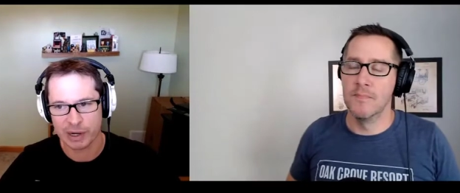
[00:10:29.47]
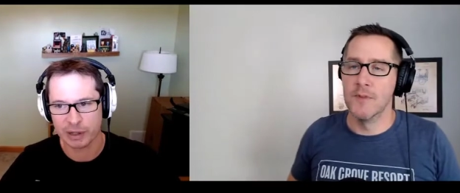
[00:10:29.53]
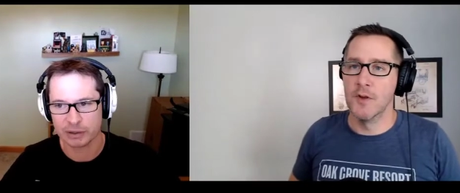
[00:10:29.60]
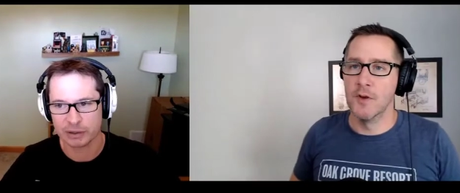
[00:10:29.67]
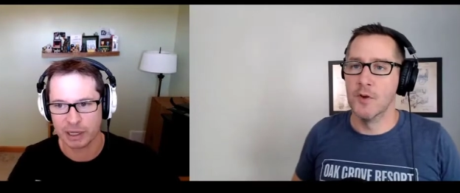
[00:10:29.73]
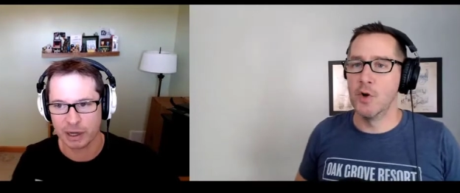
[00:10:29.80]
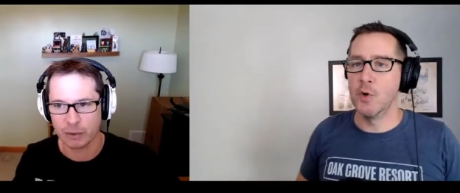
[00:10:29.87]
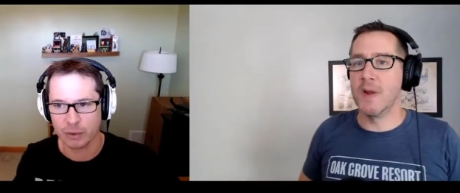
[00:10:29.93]

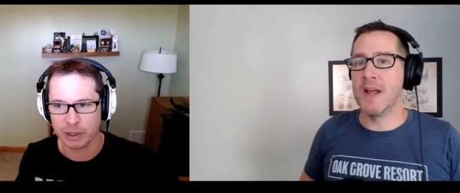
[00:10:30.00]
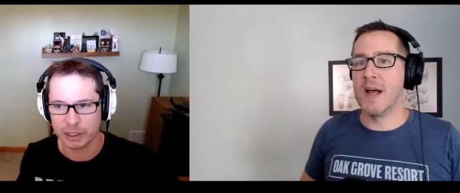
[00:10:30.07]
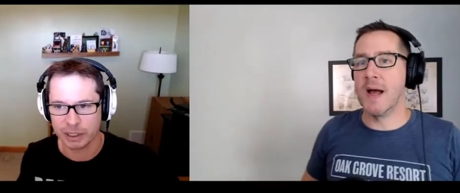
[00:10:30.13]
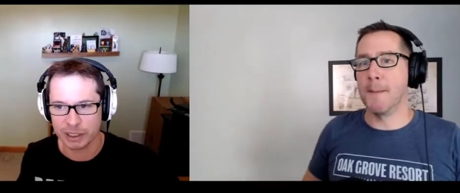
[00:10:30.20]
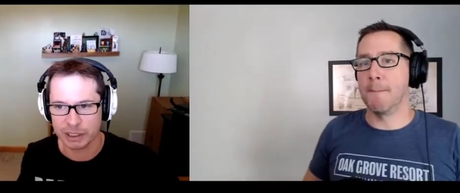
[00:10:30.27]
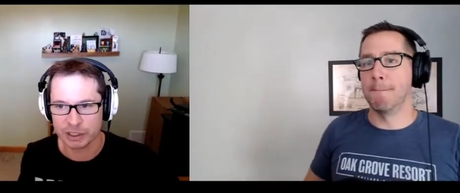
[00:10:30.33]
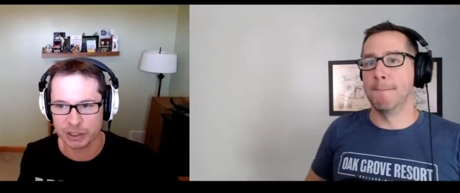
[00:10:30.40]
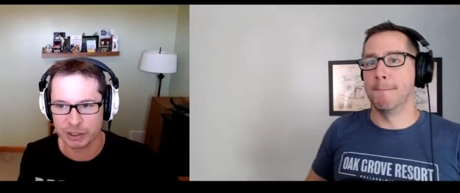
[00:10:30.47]
Speaker 1: out that I want do we
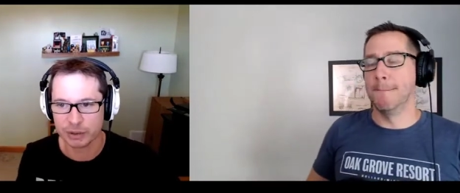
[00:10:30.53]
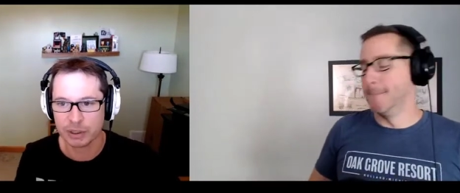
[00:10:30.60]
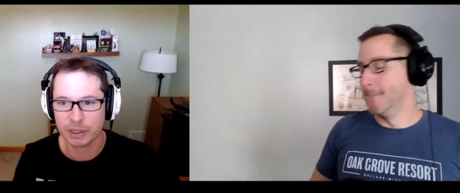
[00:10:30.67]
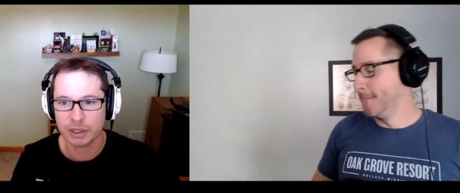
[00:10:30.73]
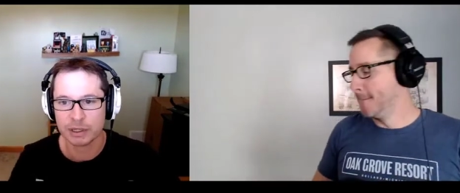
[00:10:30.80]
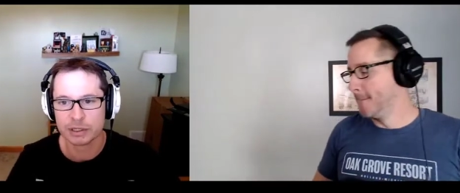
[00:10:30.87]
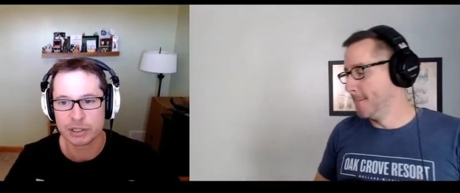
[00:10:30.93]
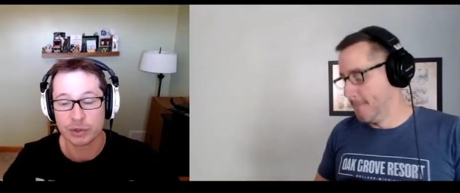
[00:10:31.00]
got? to.
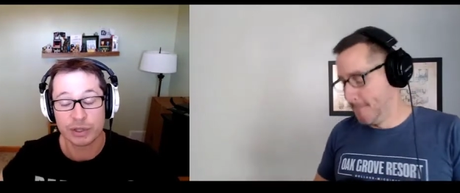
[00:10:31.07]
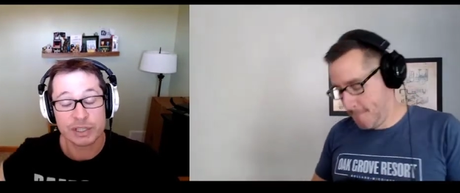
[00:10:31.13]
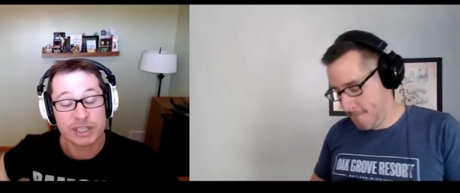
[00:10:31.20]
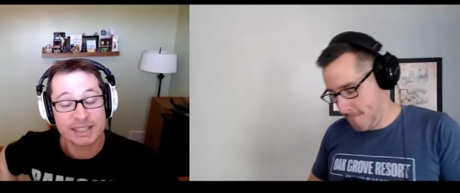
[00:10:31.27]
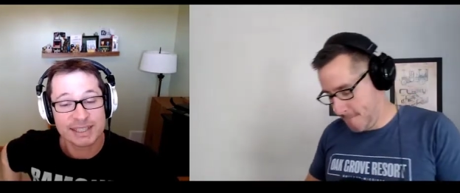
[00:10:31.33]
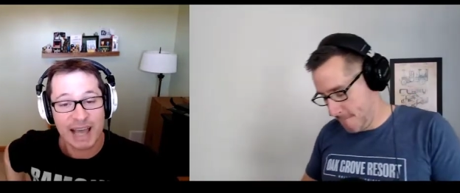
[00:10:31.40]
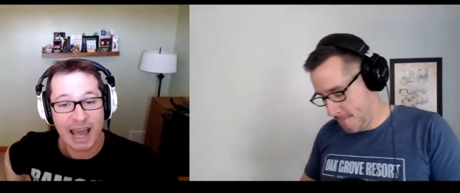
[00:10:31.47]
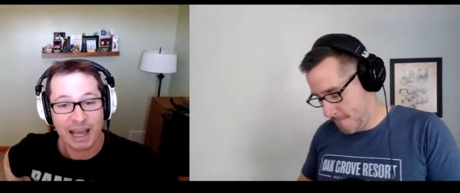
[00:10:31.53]
So this
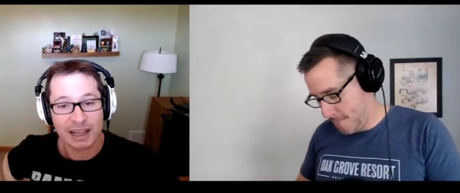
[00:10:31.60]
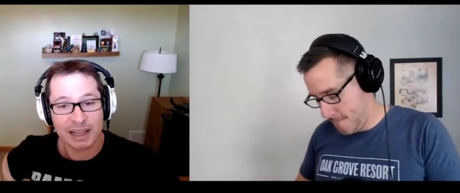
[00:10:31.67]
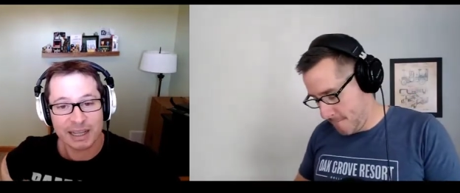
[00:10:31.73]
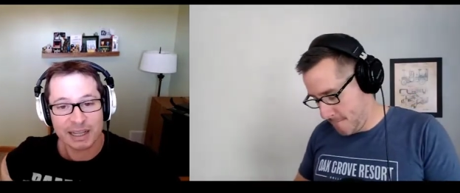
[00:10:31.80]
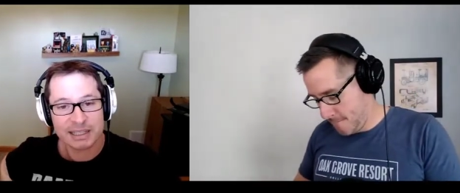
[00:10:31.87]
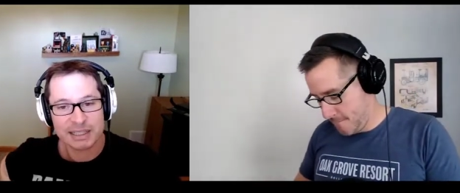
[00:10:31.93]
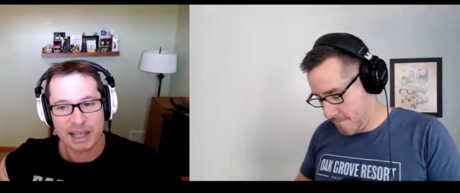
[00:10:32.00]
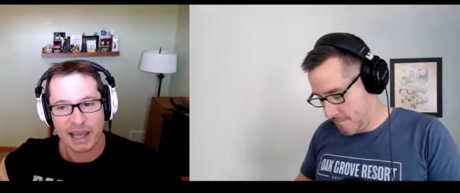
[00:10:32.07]
is
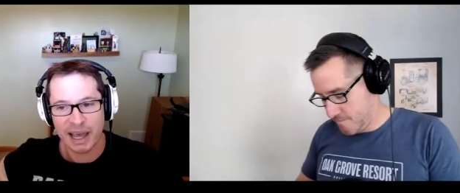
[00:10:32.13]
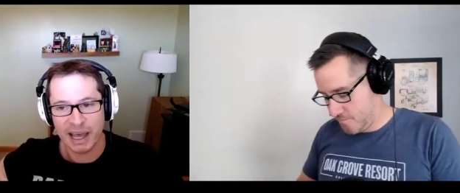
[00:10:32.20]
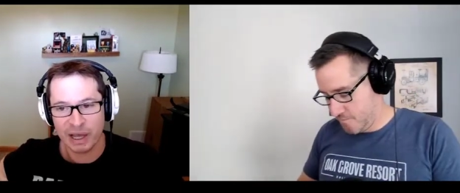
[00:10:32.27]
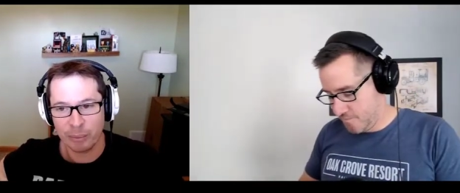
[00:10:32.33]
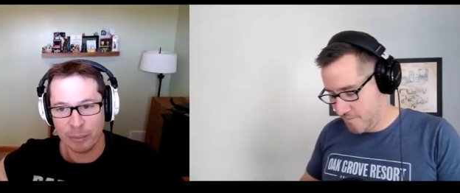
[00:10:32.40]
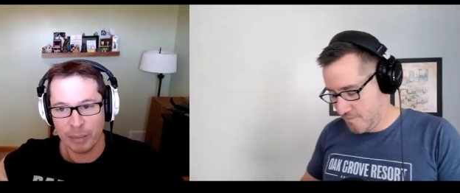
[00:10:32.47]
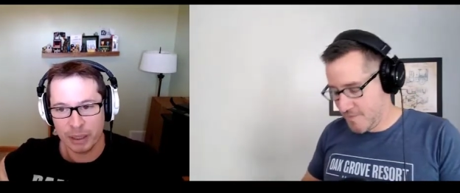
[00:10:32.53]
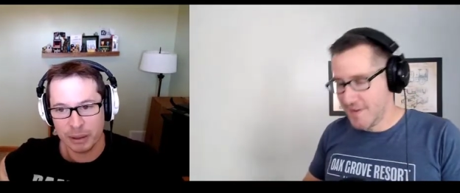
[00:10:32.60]
Alex
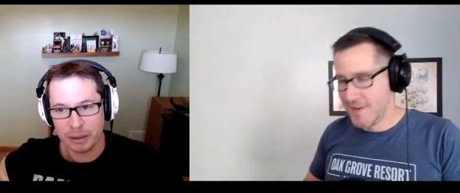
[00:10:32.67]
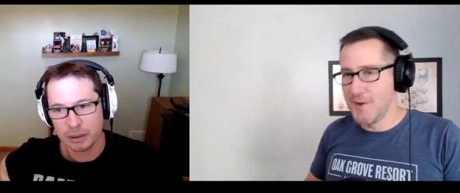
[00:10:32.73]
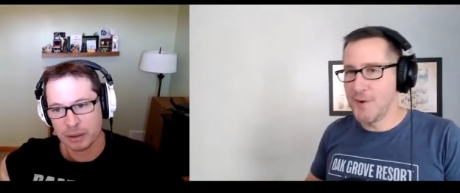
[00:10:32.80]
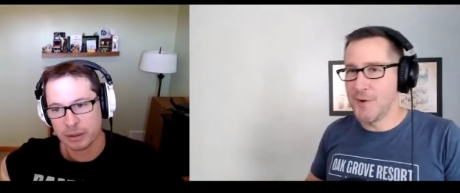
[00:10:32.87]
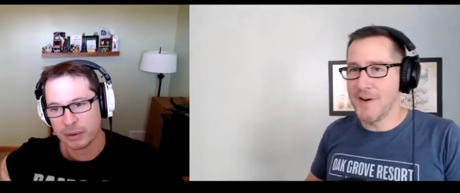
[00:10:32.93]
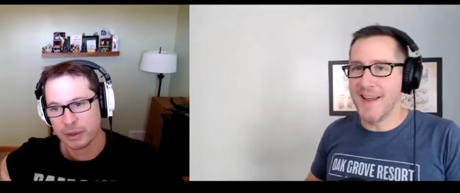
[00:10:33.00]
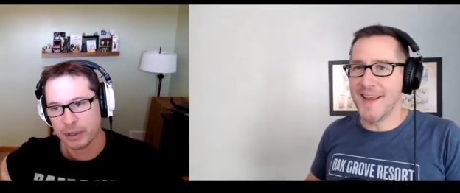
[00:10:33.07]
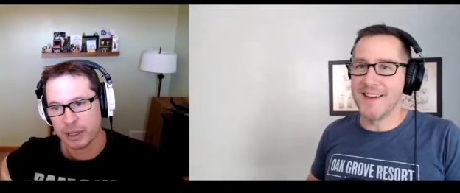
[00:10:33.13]
M.
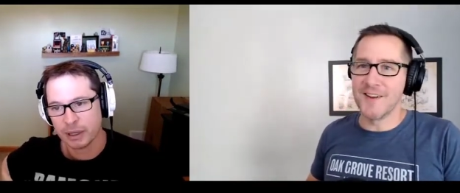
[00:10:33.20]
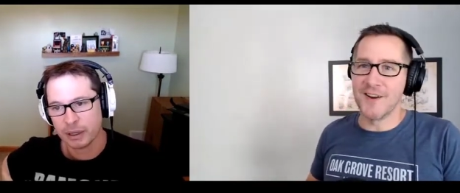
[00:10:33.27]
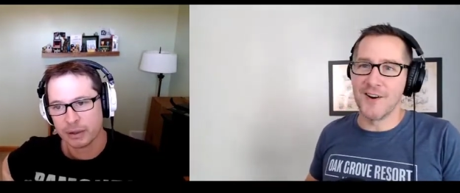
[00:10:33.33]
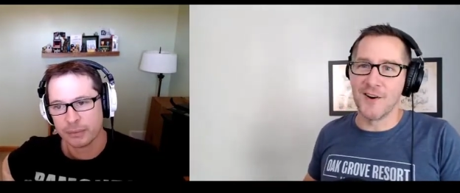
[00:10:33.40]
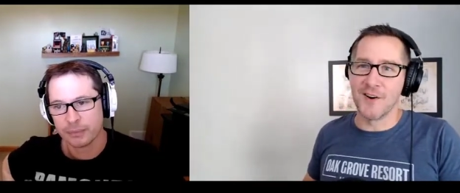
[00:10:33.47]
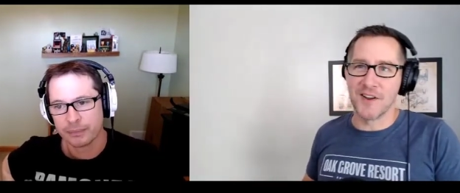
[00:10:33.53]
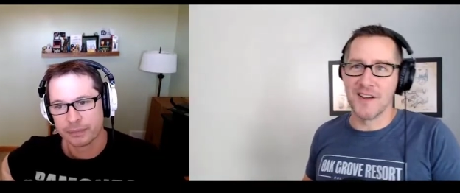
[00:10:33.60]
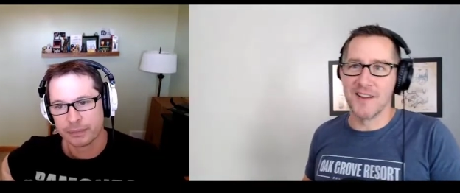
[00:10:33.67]
Good old A
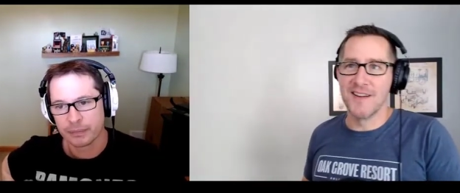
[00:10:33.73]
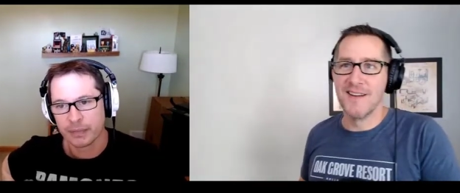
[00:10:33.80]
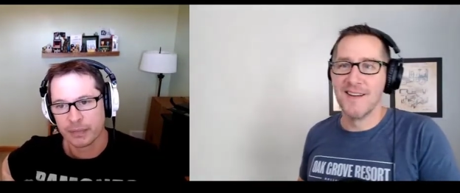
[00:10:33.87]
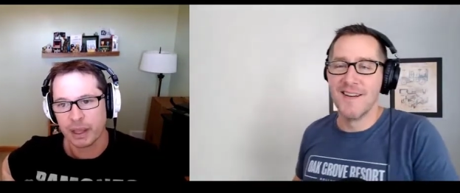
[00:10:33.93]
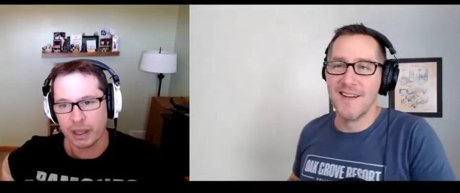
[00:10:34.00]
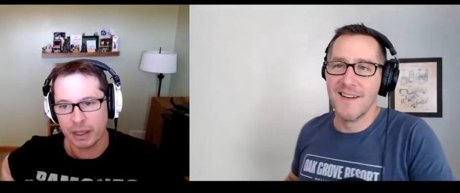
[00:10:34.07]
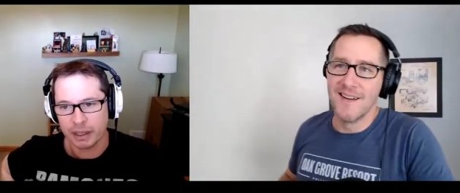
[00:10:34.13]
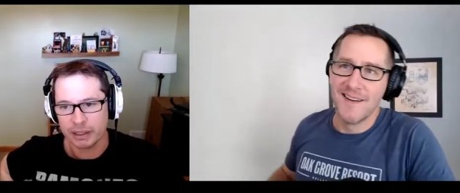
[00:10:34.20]
Dog.
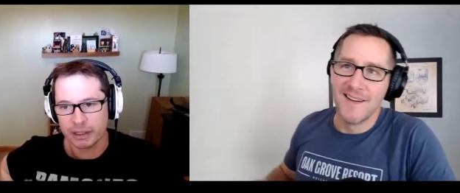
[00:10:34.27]
A